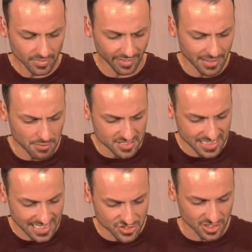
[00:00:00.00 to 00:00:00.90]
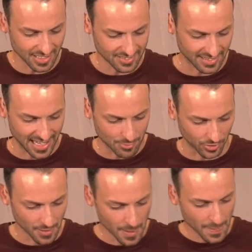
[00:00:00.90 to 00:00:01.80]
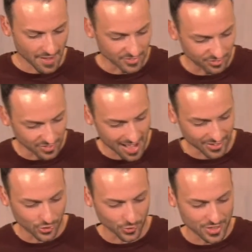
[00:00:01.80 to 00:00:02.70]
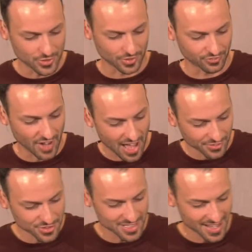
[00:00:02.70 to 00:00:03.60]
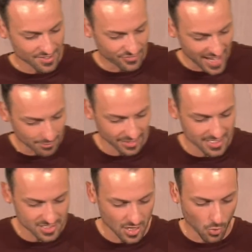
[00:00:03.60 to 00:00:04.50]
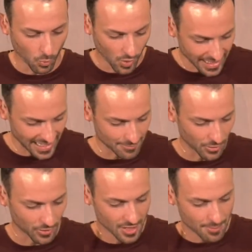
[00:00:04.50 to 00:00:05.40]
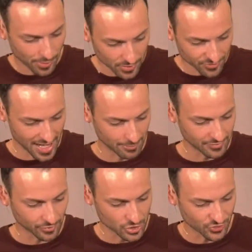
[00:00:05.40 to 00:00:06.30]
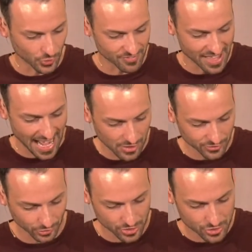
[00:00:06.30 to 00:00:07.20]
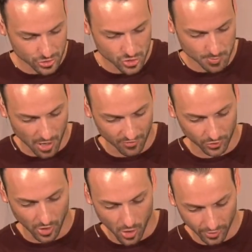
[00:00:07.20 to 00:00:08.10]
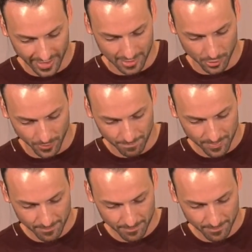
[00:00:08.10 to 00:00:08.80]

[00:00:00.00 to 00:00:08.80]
"they must each select an animal of the flock according to their fathers' families, one animal per family." Verse 4, "If the household is too small for a whole animal,